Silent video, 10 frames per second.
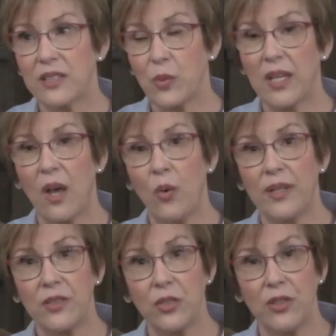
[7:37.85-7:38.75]
as we go
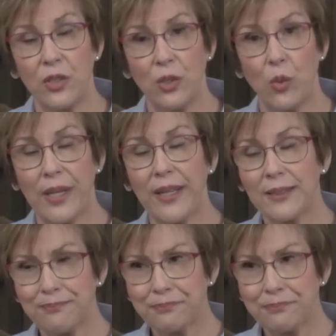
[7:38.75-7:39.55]
into the new week